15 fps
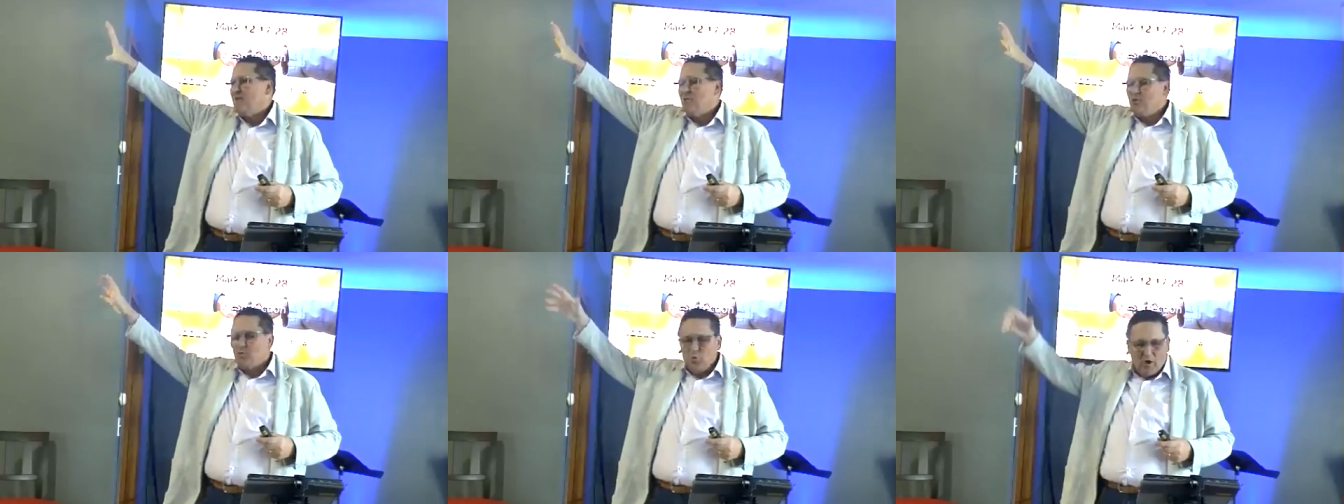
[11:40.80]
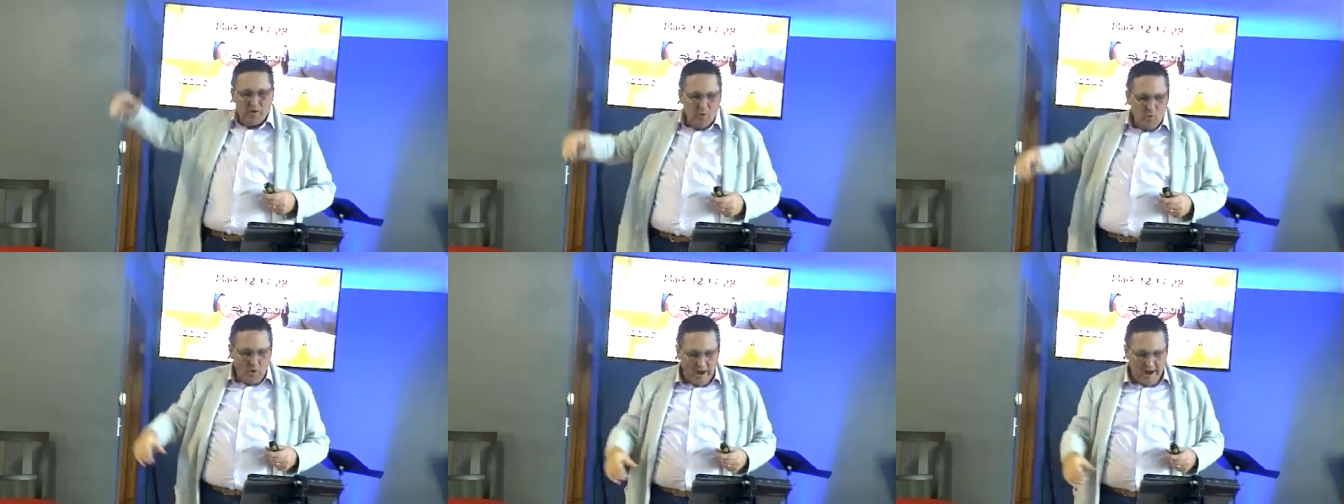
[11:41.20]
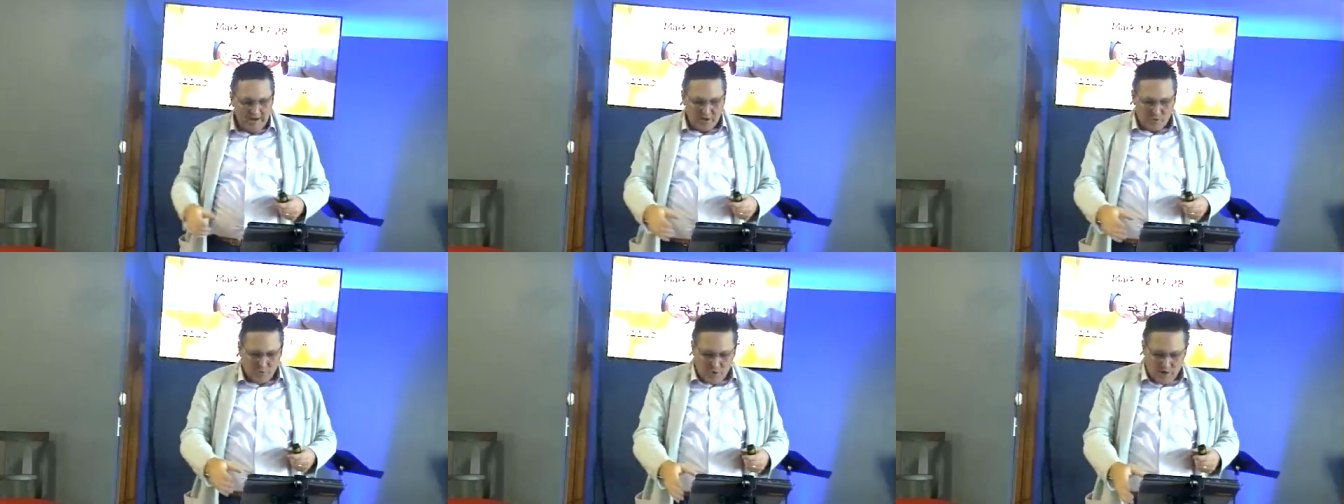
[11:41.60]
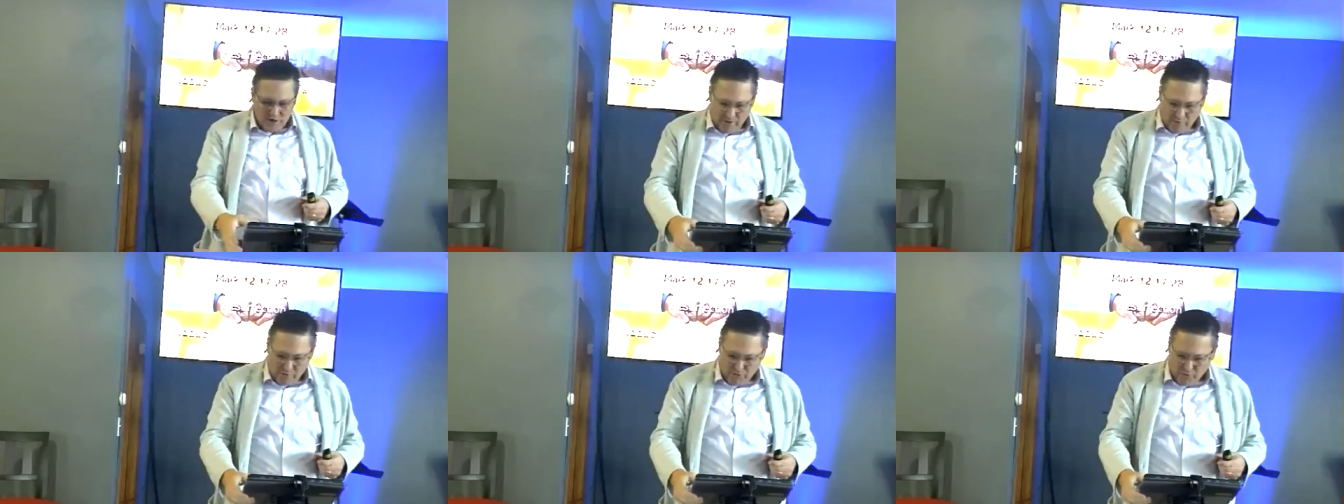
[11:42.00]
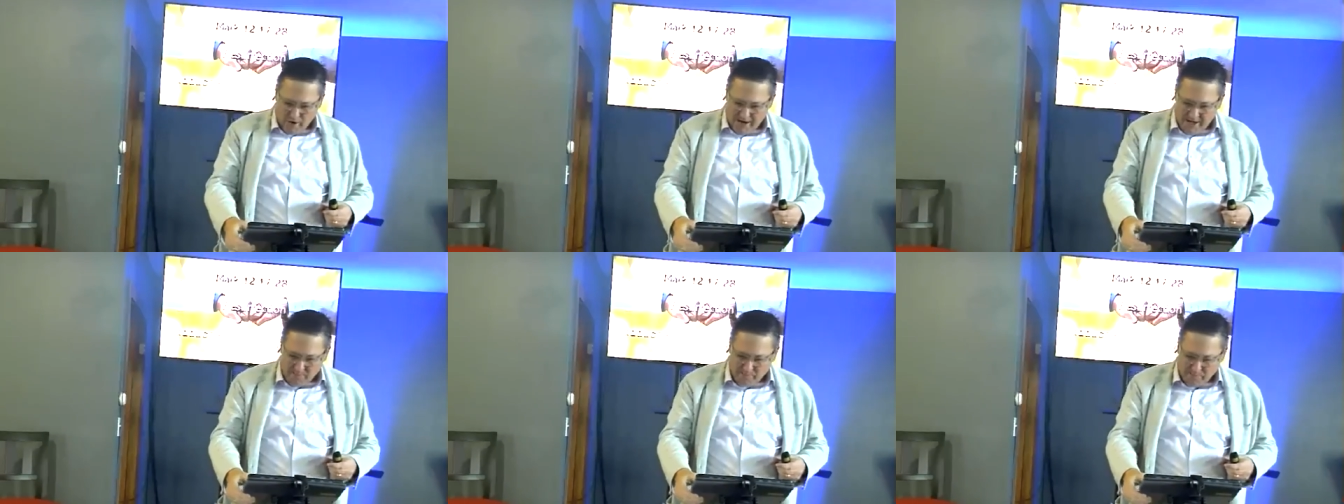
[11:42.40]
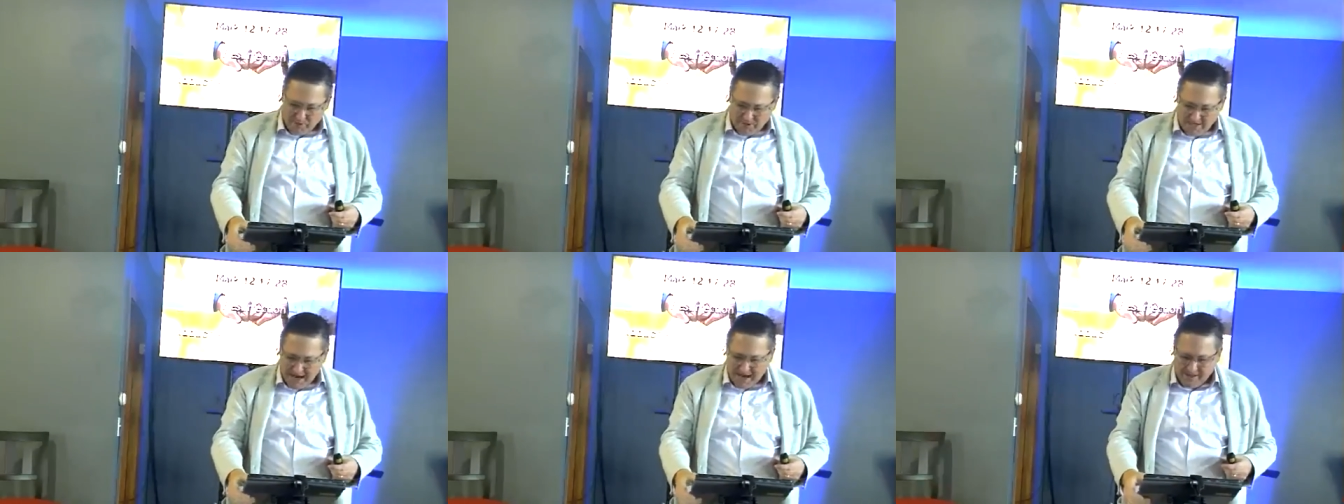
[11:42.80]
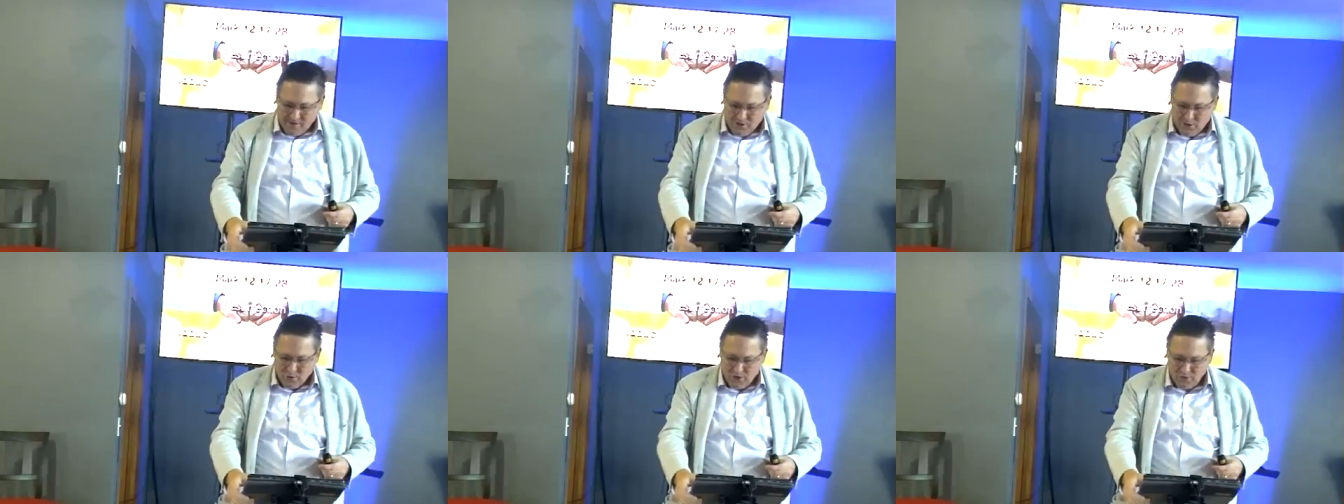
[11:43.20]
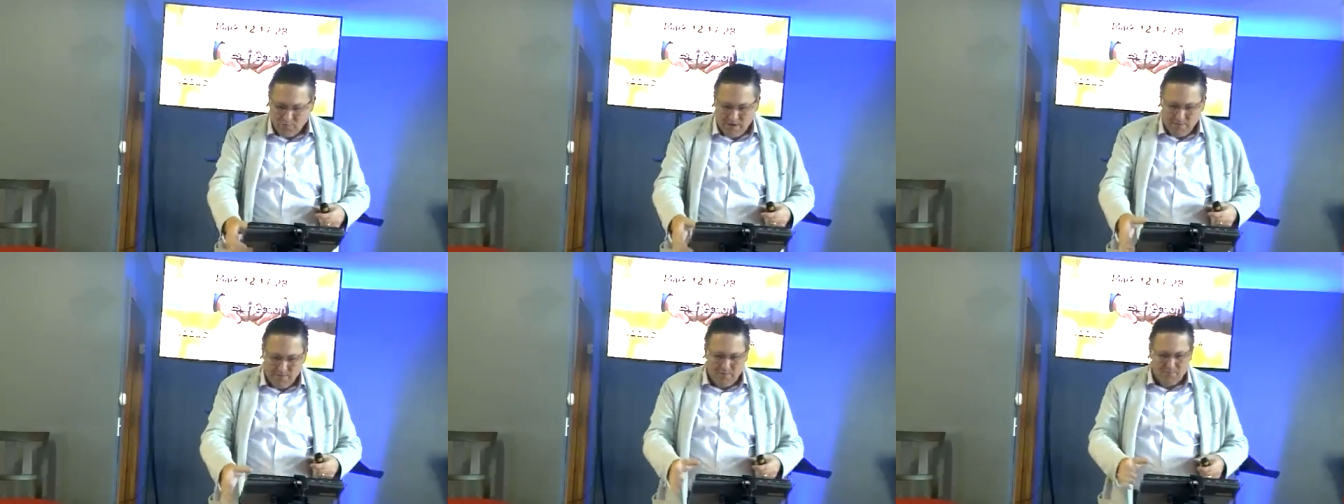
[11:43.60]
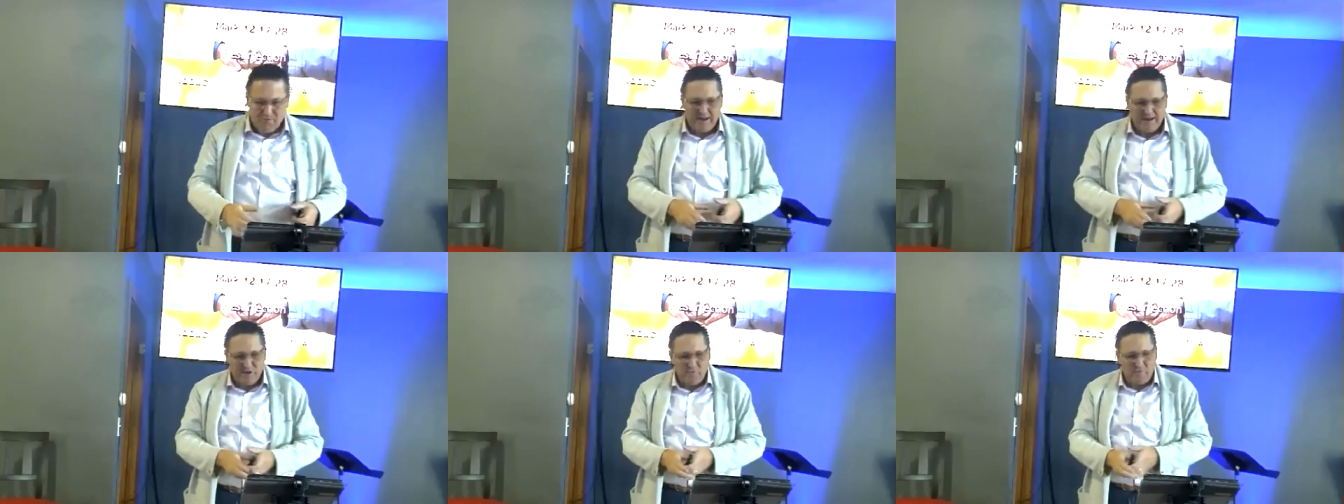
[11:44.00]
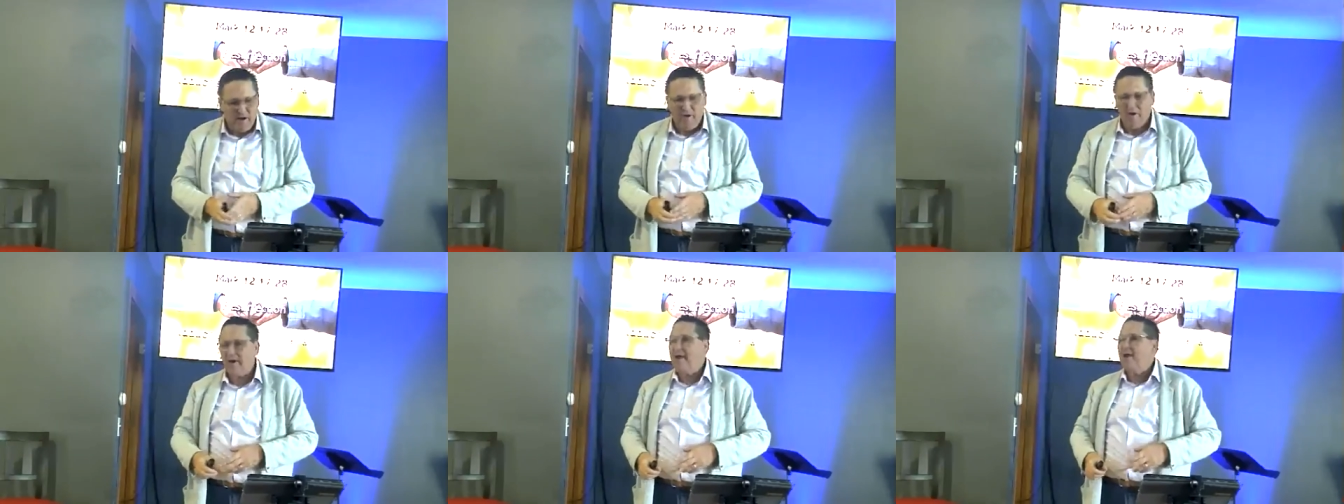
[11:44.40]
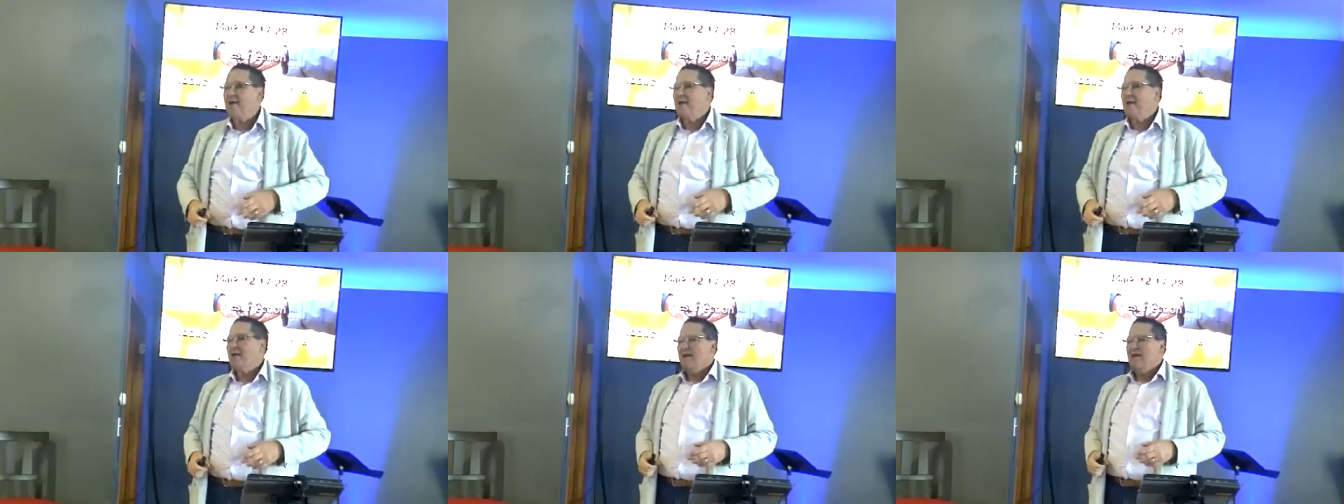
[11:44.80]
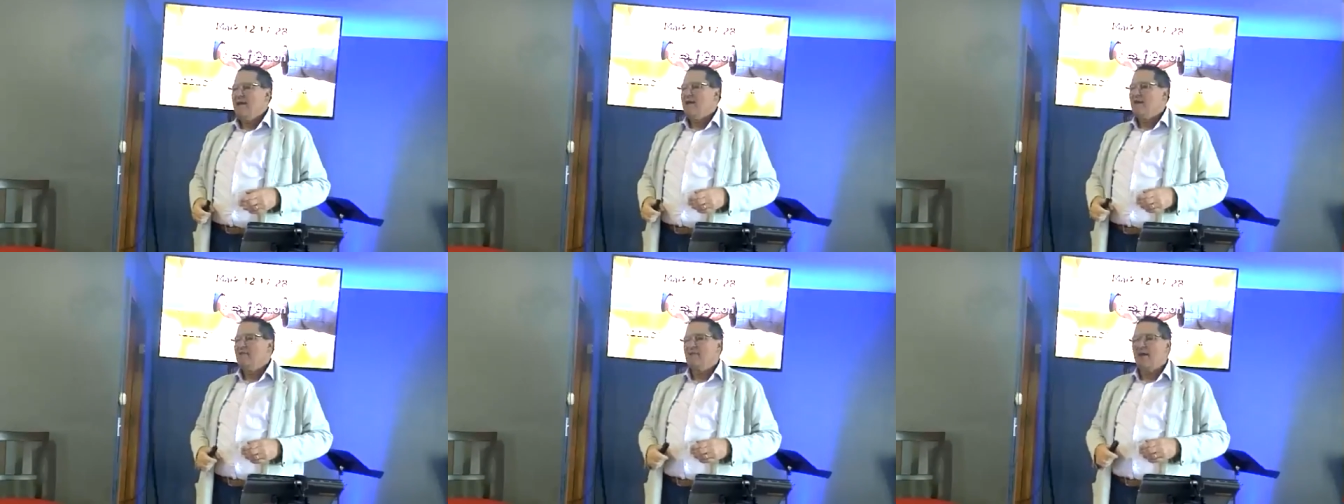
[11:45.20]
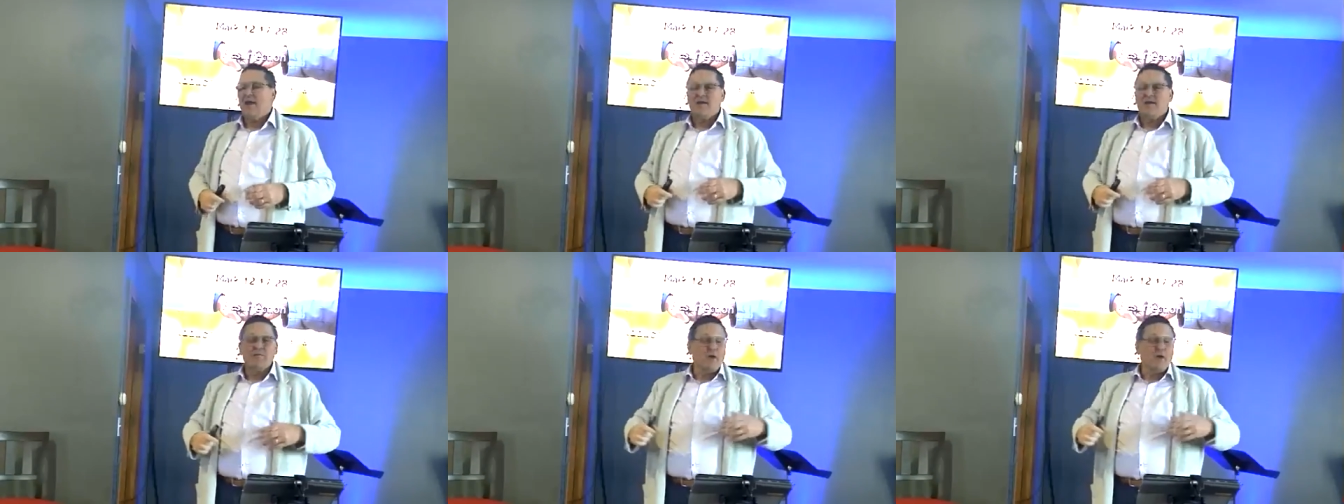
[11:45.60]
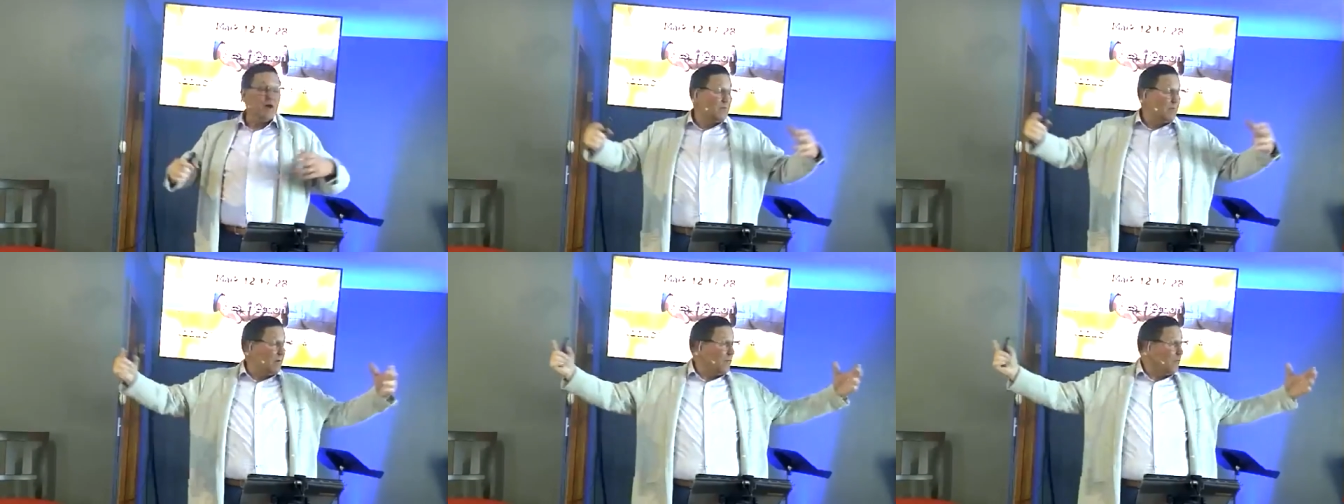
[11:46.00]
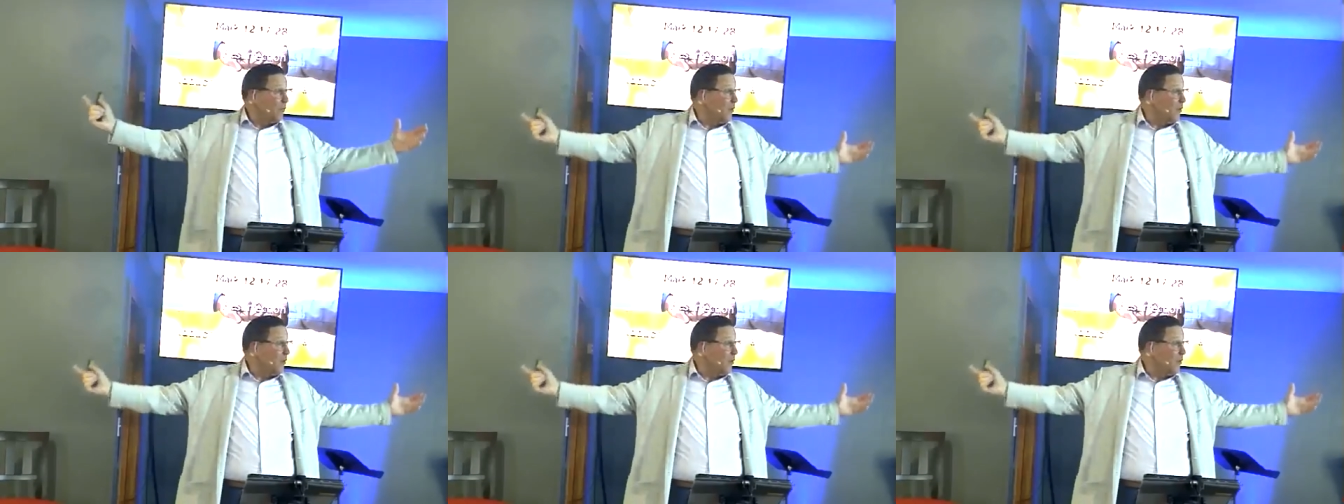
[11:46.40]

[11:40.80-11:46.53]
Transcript: was one of the ways in which they were trying to protect the Jewish people from intermarrying and, and uh,